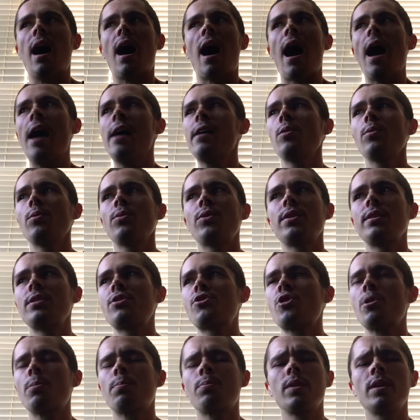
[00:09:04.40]
I don't think
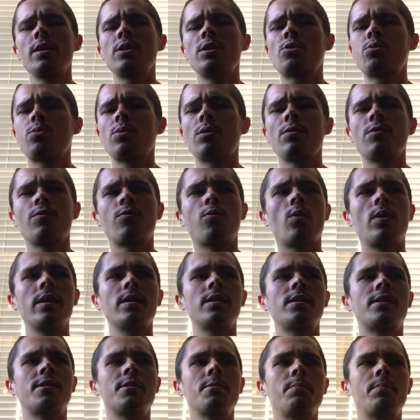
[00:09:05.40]
Triple H would have
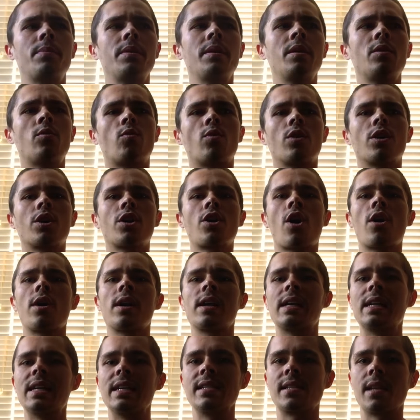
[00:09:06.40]
wanted to be
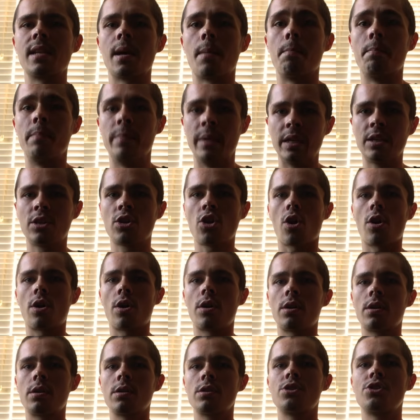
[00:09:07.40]
regarded as a
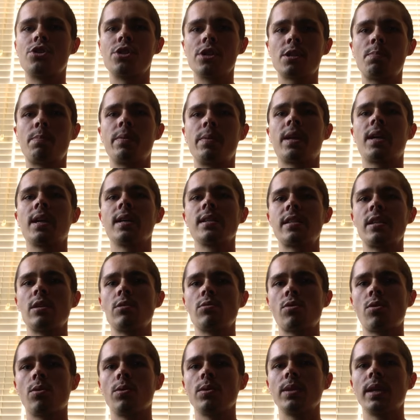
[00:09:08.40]
mid-carder just because he
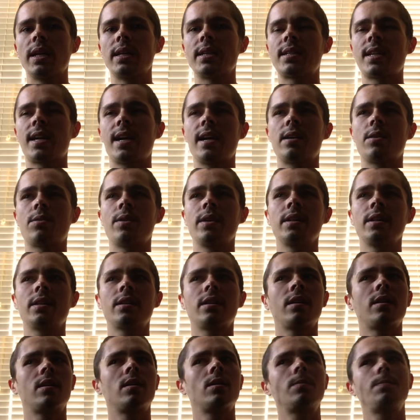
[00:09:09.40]
was holding that title right
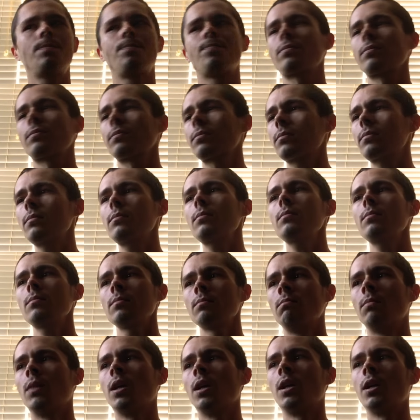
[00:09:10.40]
there.
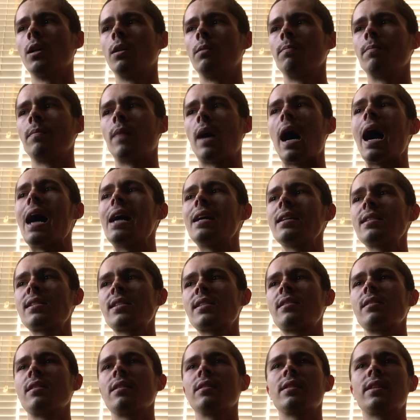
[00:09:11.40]
I
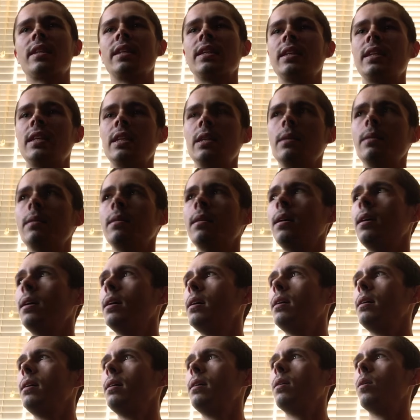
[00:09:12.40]
still think he
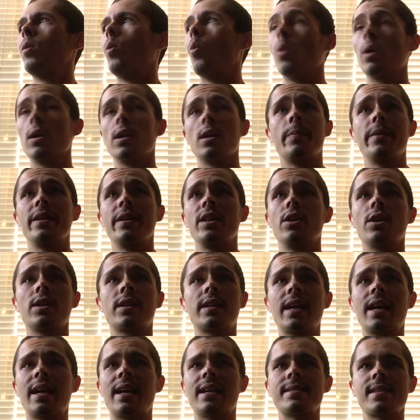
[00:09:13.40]
wanted to be
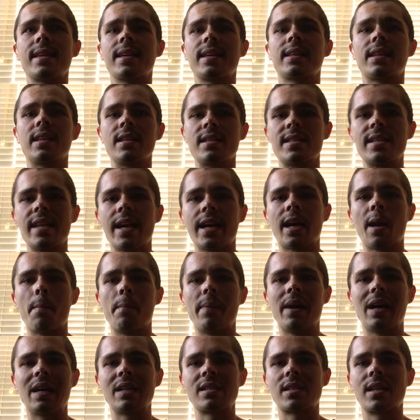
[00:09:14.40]
looked at as like the second
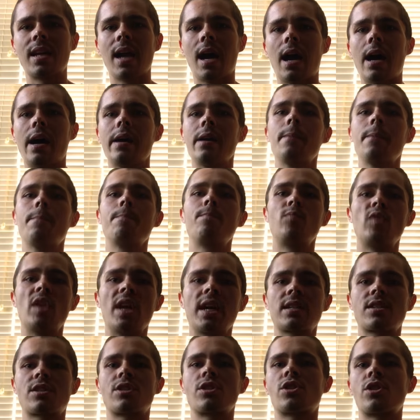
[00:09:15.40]
best guy
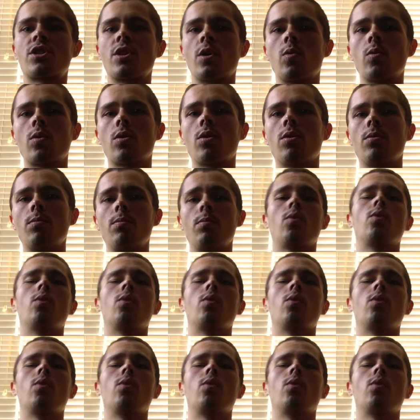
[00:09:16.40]
next to Stone Cold.